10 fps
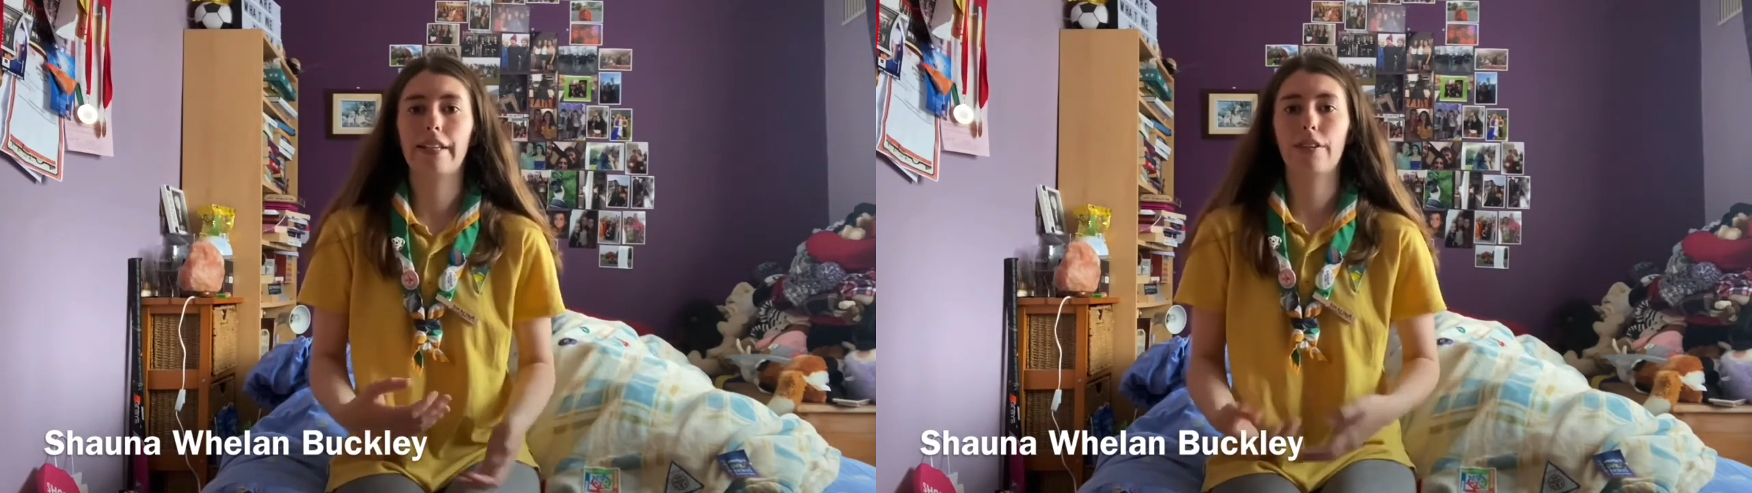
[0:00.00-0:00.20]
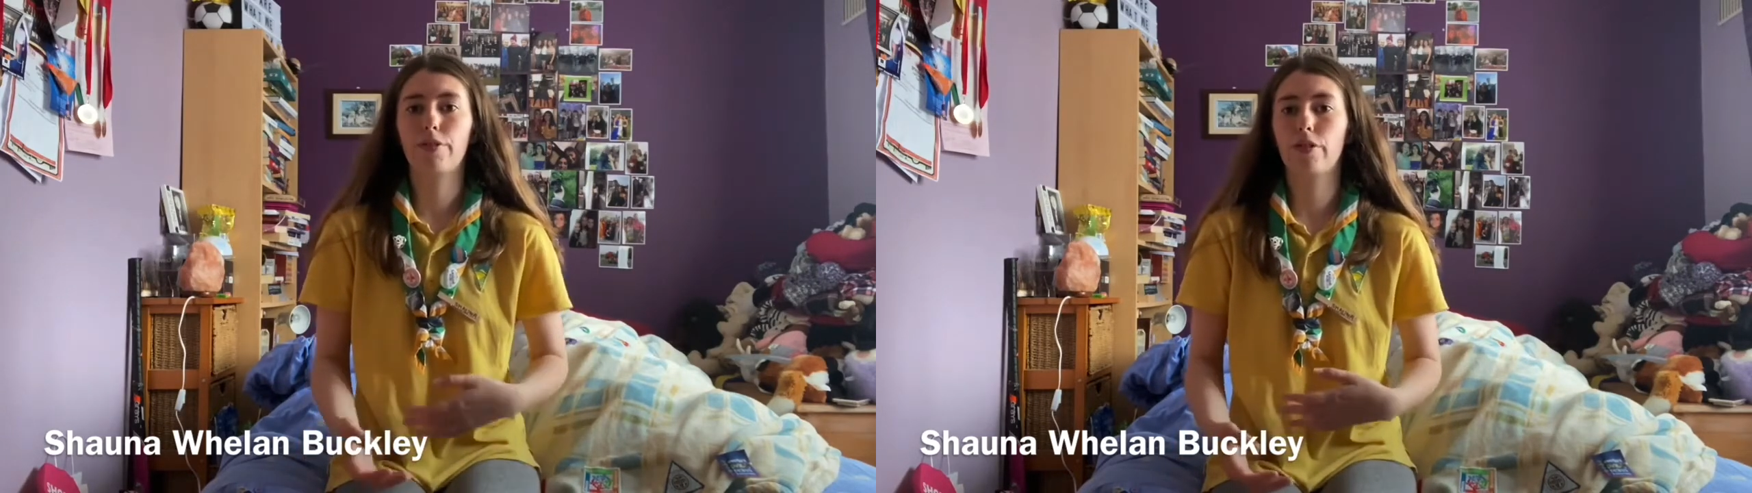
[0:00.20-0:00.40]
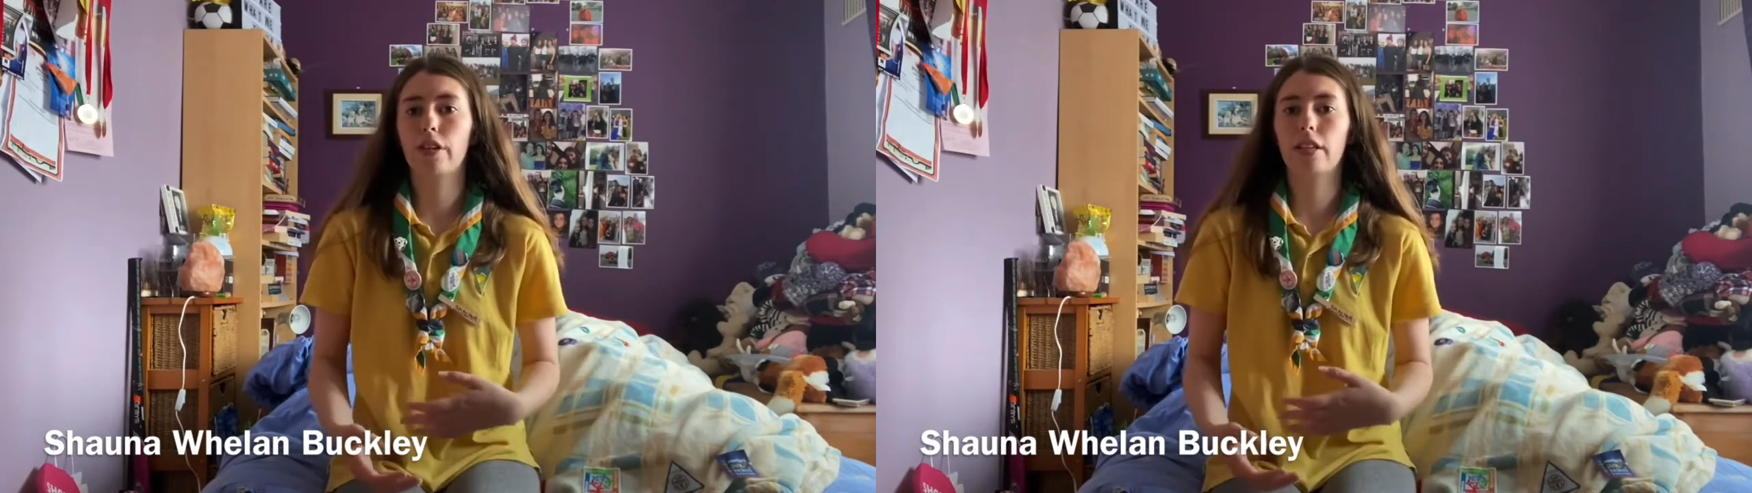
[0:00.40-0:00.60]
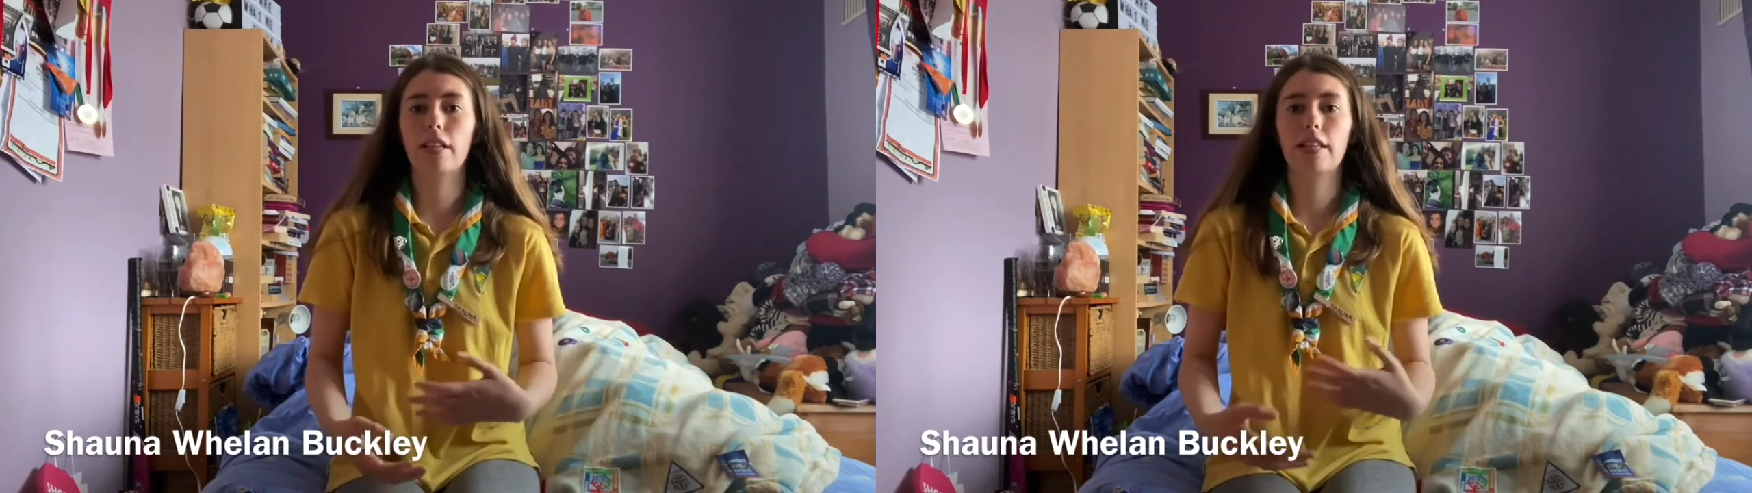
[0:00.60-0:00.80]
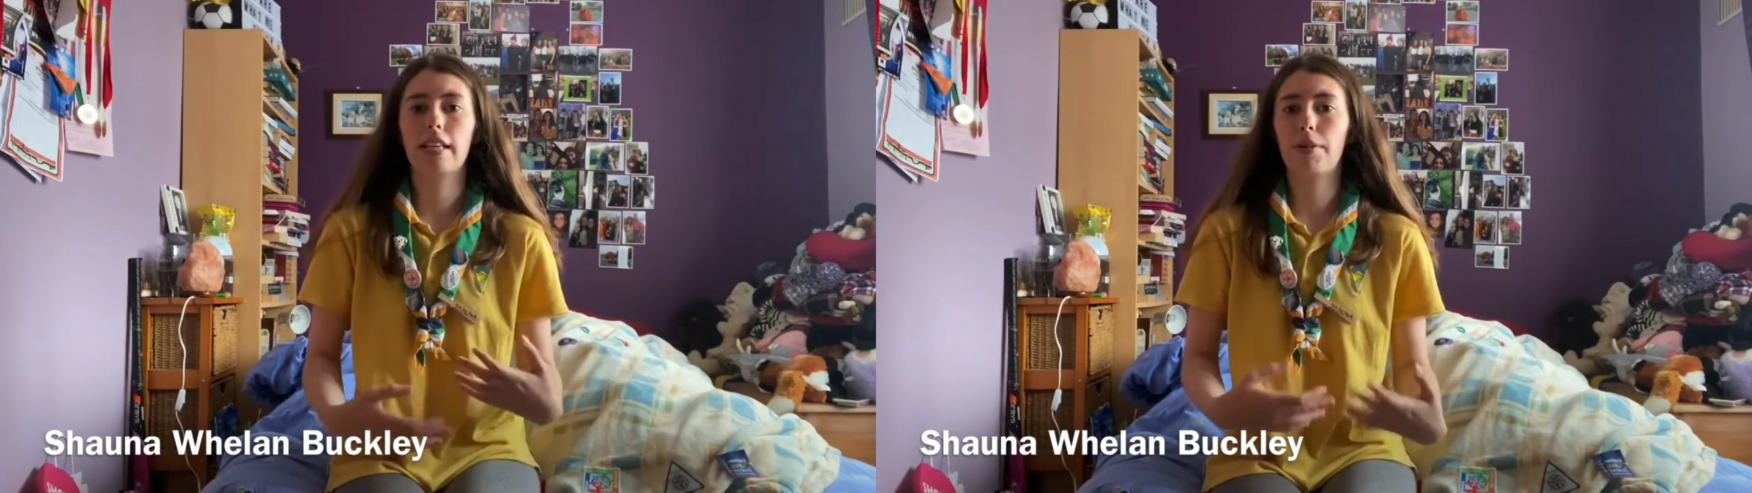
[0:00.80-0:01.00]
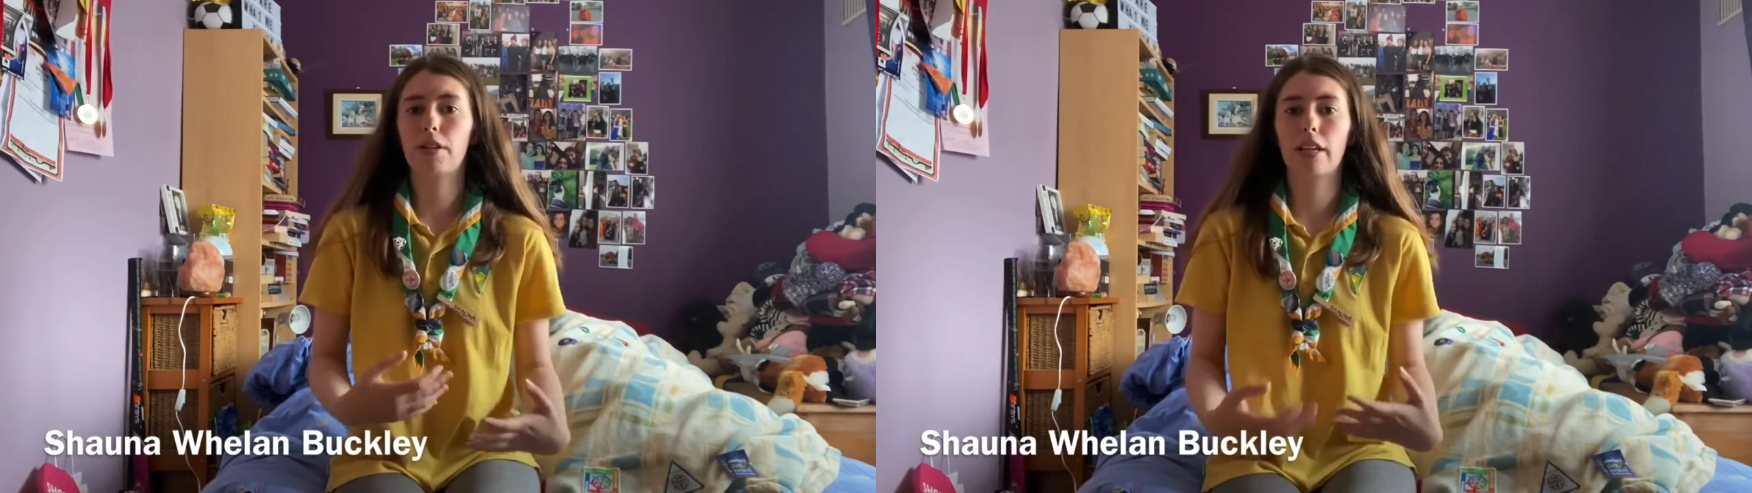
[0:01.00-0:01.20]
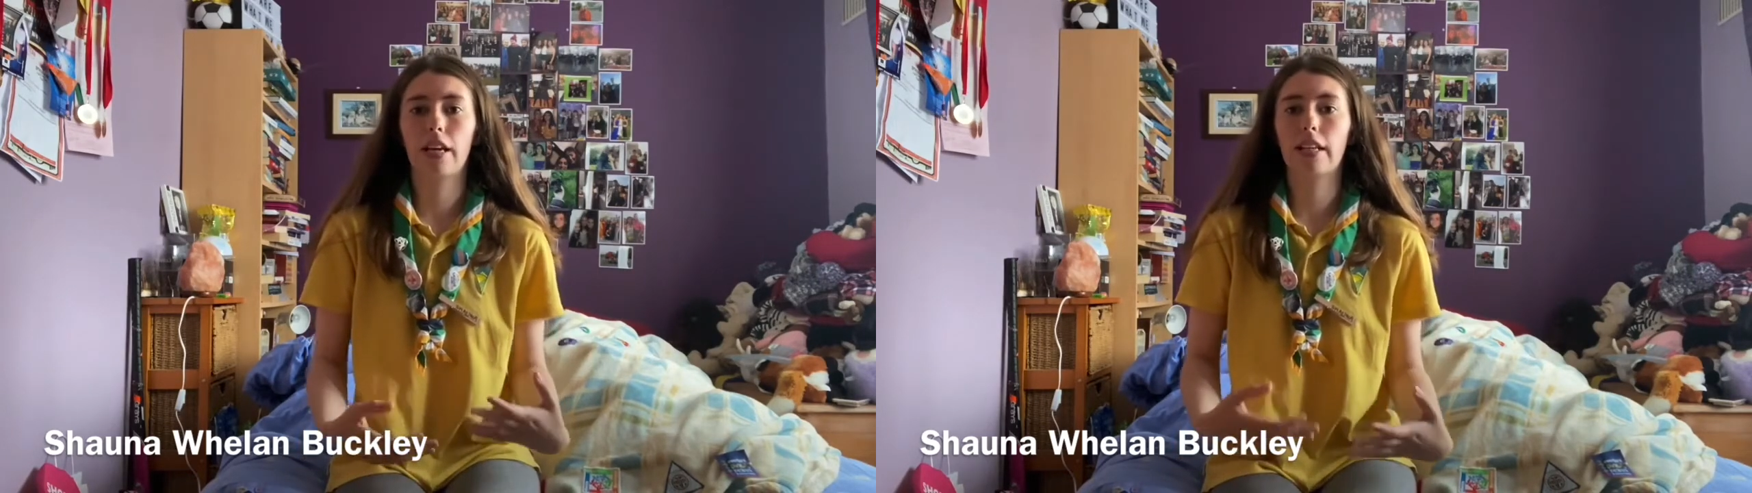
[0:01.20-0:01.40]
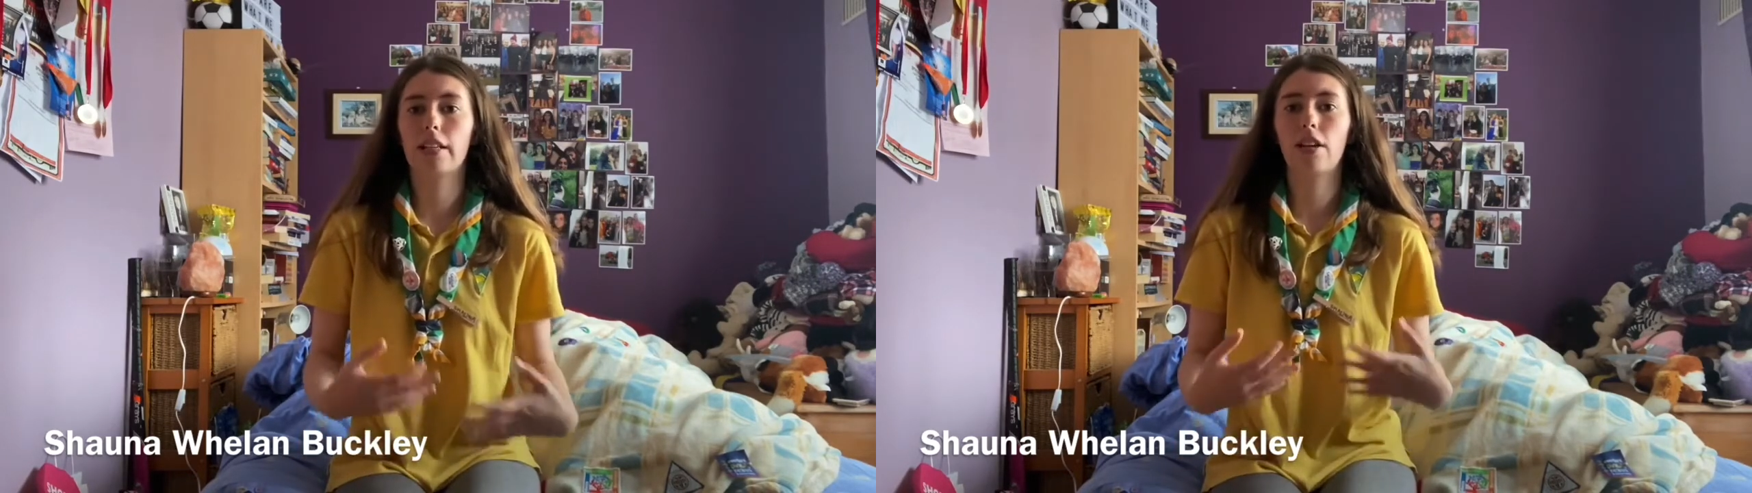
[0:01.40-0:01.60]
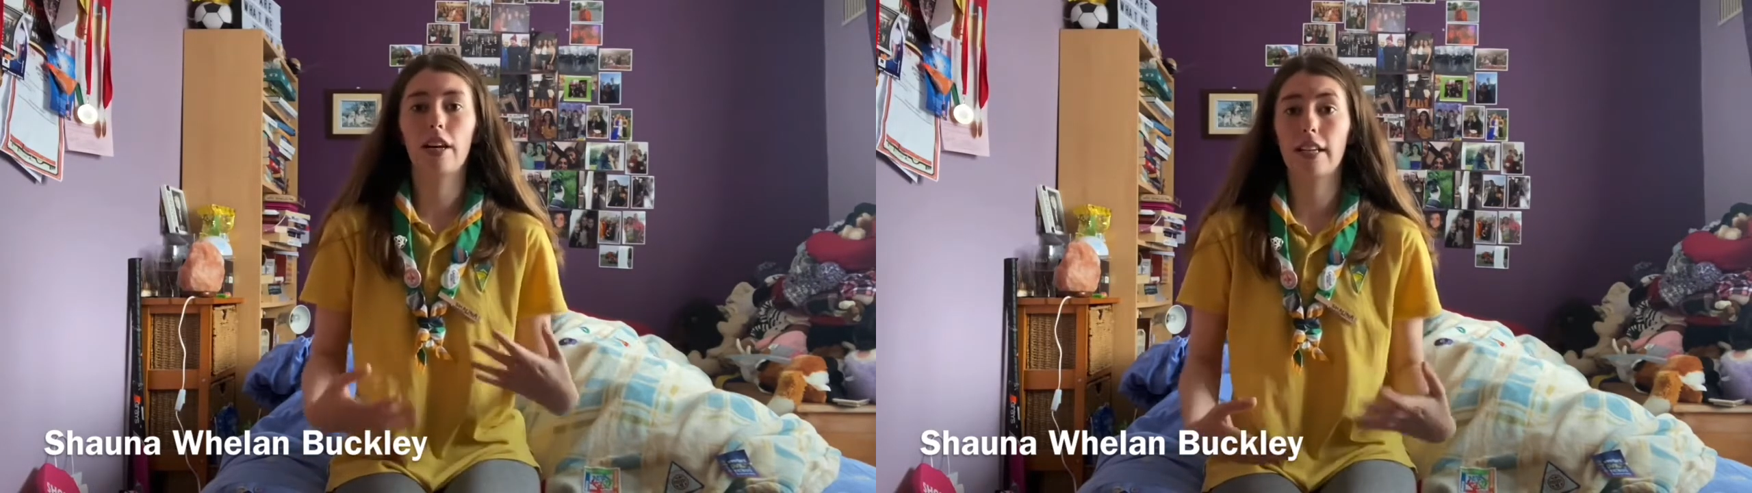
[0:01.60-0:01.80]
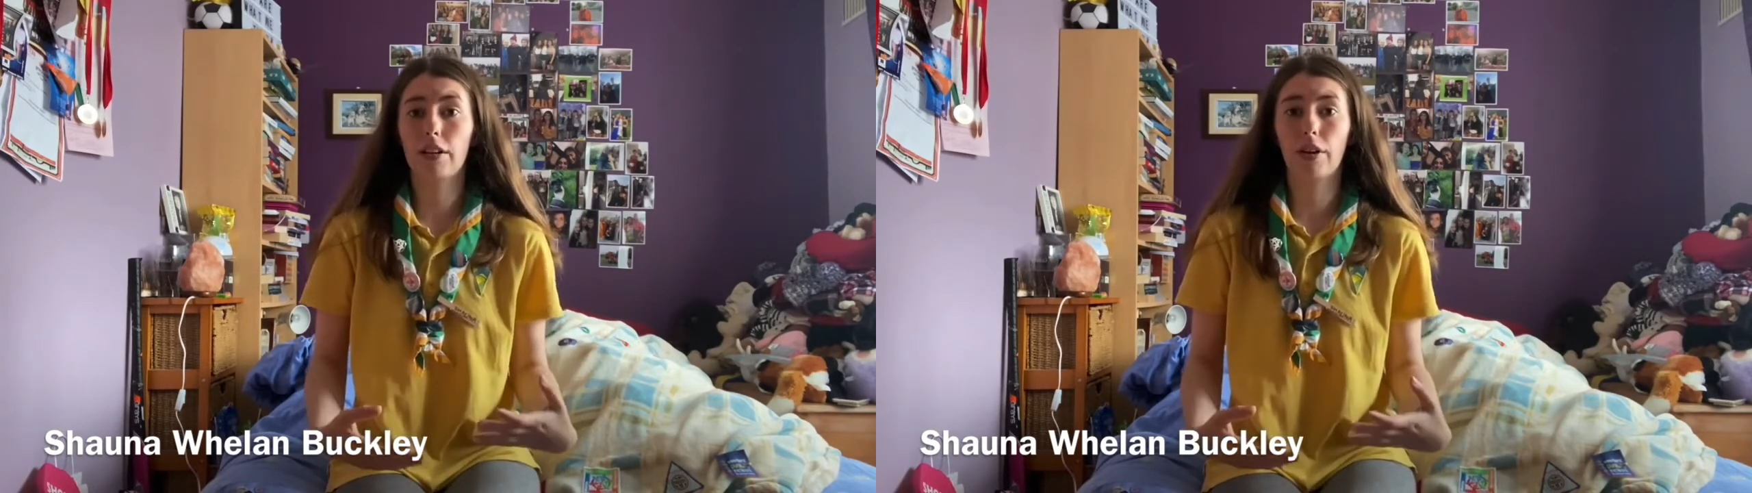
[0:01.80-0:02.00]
different scouting and guiding